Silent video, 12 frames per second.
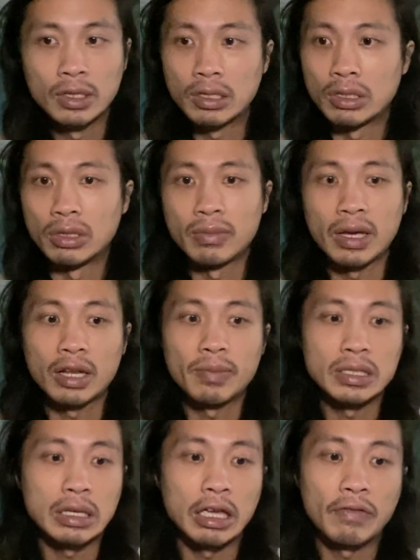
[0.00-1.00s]
You know, it might have
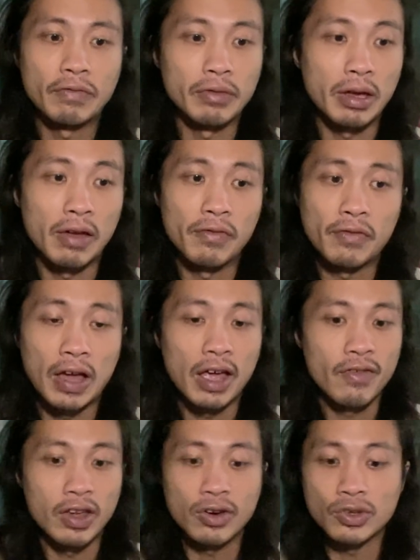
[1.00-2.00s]
been like uh,
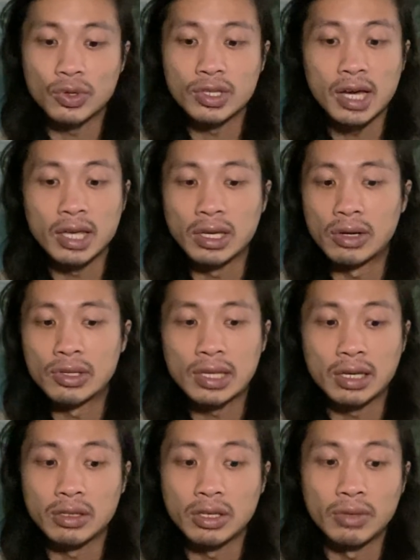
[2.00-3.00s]
five years or 10 years
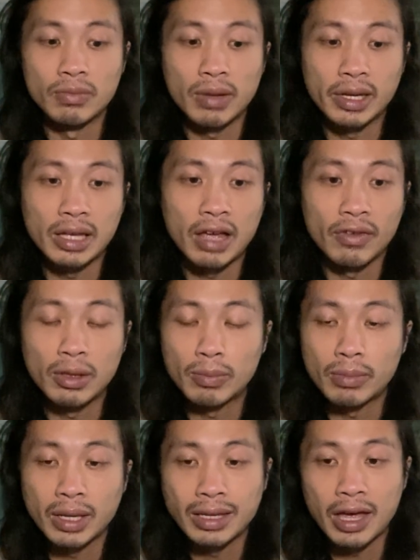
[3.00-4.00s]
that you might, have,
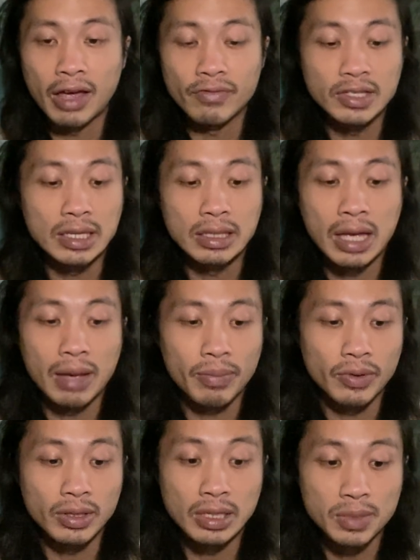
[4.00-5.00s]
might not have seen that
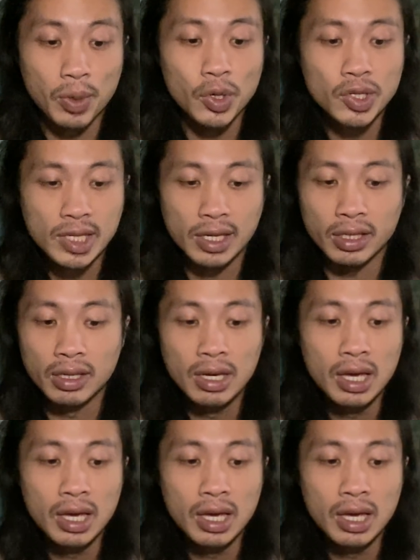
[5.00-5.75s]
this person.